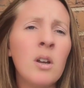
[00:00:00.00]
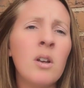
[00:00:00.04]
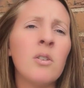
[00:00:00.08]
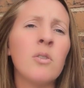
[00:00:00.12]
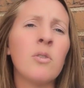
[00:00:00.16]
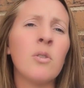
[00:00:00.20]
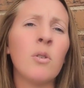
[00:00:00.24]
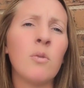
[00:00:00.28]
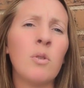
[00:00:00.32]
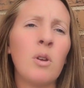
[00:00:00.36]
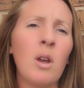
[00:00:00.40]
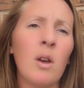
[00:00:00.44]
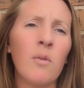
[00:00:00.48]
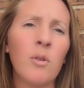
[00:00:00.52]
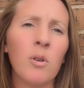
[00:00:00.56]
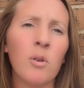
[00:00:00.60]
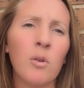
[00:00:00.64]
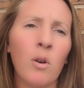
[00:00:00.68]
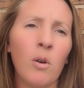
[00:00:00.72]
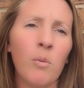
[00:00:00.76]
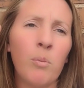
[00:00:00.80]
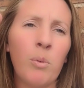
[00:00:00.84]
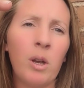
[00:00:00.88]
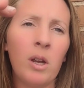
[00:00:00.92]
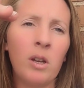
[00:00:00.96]
So if you have a
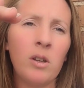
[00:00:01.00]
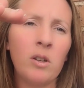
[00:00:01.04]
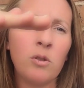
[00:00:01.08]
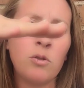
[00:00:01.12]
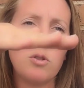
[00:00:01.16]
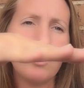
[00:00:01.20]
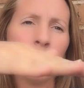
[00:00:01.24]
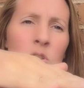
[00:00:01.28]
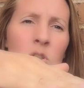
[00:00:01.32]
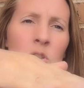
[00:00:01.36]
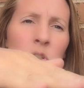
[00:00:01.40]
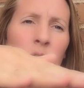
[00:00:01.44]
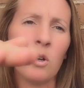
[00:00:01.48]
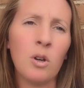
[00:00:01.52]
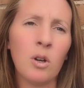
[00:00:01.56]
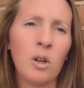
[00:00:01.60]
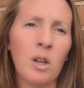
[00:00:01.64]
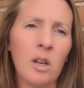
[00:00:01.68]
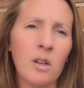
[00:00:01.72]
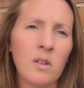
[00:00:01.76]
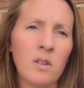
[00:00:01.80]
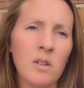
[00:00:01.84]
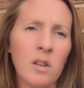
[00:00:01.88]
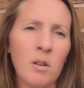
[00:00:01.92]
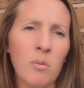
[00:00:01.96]
grow bed, you just hook
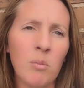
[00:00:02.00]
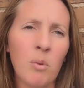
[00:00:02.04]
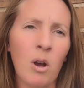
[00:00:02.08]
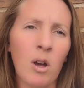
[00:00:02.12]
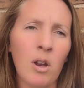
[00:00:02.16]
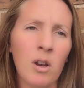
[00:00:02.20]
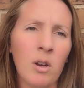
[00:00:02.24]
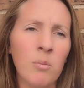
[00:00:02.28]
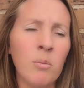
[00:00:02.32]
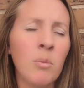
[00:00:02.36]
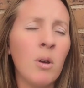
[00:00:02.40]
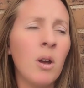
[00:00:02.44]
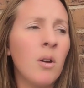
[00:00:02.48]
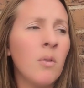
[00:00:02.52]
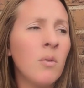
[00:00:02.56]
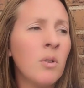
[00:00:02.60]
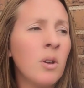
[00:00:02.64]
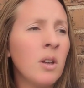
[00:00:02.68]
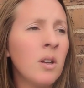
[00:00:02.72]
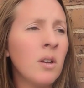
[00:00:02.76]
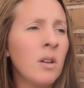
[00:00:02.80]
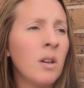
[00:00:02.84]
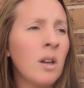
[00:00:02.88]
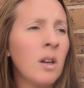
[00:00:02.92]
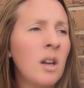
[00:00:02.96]
it to the bottom of
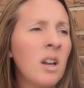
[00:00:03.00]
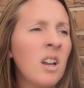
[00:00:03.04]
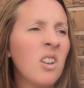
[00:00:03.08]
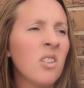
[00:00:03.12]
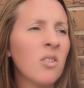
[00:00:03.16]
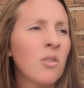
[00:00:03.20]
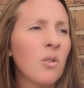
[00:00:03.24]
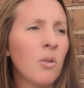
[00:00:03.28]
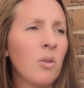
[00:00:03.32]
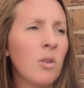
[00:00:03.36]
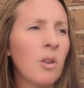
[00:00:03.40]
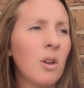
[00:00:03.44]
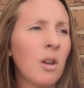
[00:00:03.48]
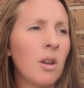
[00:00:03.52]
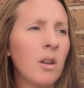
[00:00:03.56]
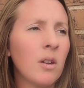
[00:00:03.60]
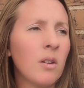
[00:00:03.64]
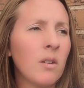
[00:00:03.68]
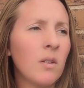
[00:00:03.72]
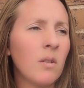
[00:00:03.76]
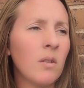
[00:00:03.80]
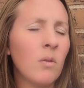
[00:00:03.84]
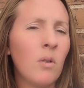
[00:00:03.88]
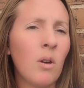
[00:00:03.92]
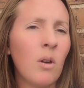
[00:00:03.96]
it so that
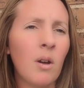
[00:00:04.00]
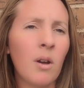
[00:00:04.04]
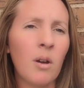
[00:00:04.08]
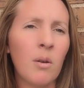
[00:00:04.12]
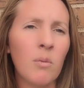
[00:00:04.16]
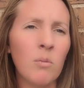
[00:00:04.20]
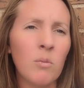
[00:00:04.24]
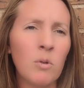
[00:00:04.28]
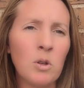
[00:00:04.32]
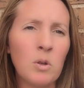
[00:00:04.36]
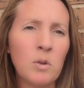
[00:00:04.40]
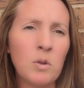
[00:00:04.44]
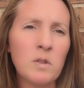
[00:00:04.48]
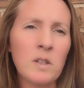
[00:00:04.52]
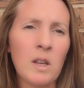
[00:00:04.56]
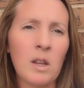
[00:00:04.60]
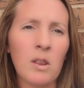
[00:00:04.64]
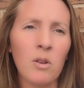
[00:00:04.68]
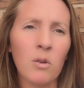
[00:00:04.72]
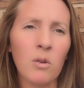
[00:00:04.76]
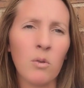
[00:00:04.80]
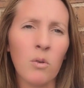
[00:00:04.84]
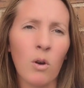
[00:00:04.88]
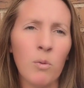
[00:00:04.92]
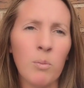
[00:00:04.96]
um, when you set
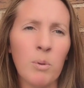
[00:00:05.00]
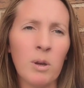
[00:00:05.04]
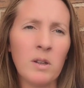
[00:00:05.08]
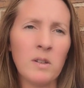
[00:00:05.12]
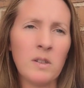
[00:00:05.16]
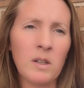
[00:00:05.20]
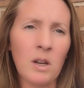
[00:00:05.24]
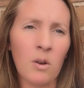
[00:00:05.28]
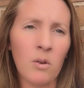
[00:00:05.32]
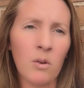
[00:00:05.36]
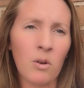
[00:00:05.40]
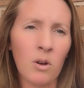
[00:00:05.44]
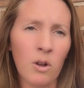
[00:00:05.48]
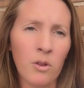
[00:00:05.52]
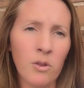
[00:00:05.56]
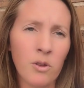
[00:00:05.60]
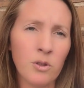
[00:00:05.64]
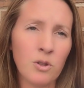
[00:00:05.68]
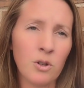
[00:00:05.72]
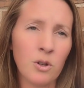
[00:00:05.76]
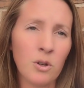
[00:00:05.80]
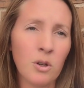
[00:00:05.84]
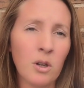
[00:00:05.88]
the grow bed down on the dirt,